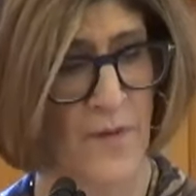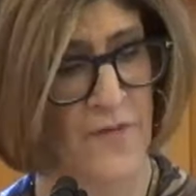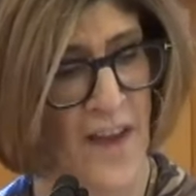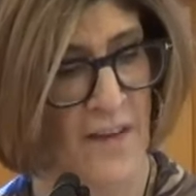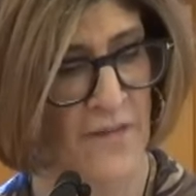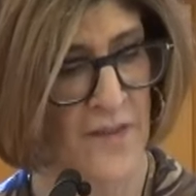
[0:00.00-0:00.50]

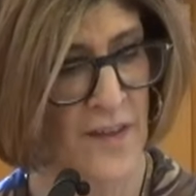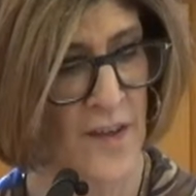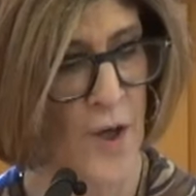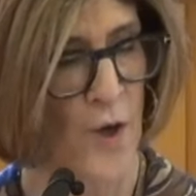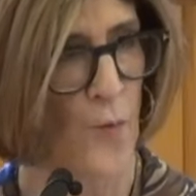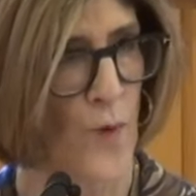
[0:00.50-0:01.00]
5th.
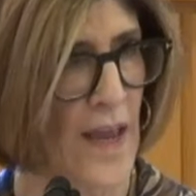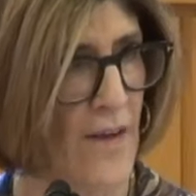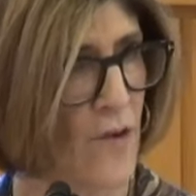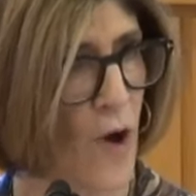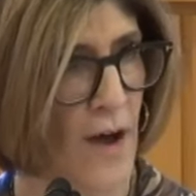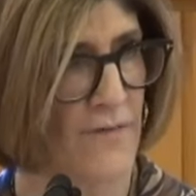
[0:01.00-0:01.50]
We have
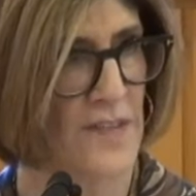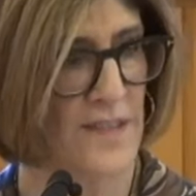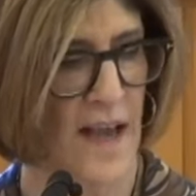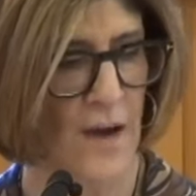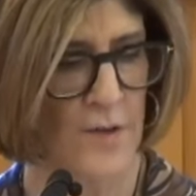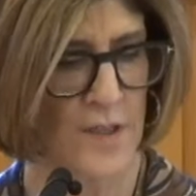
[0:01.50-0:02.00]
office
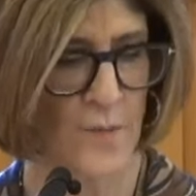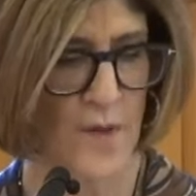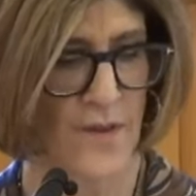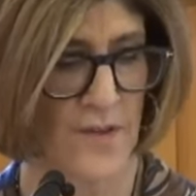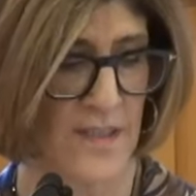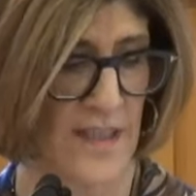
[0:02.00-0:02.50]
hours with
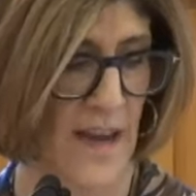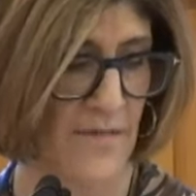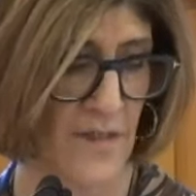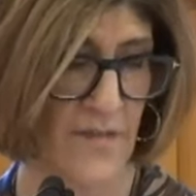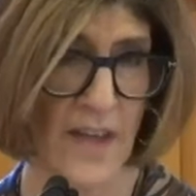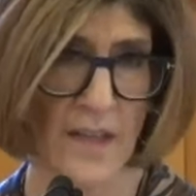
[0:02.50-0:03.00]
our staff
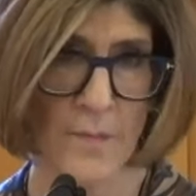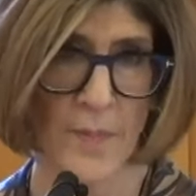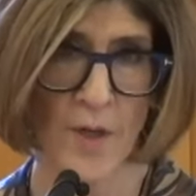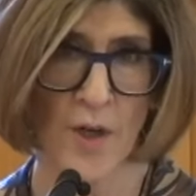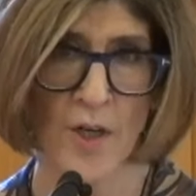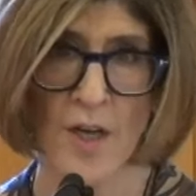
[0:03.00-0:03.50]

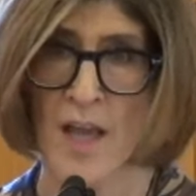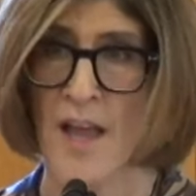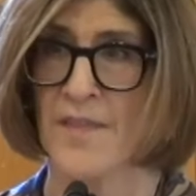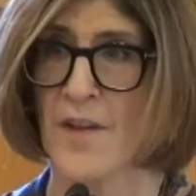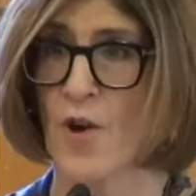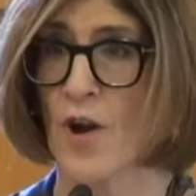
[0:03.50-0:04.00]
developer.
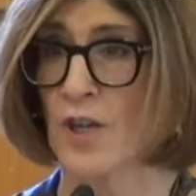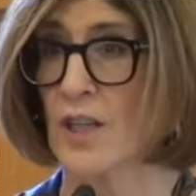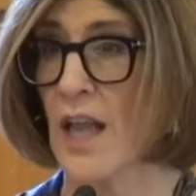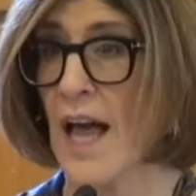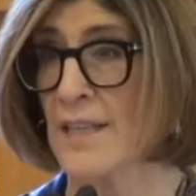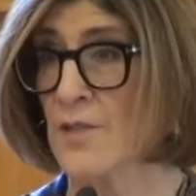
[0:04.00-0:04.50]
There are
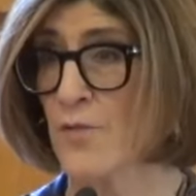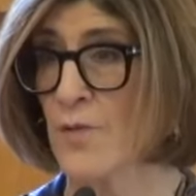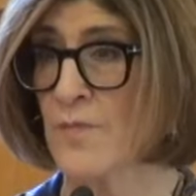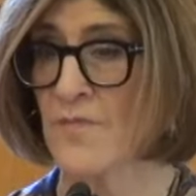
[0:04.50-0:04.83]
classroom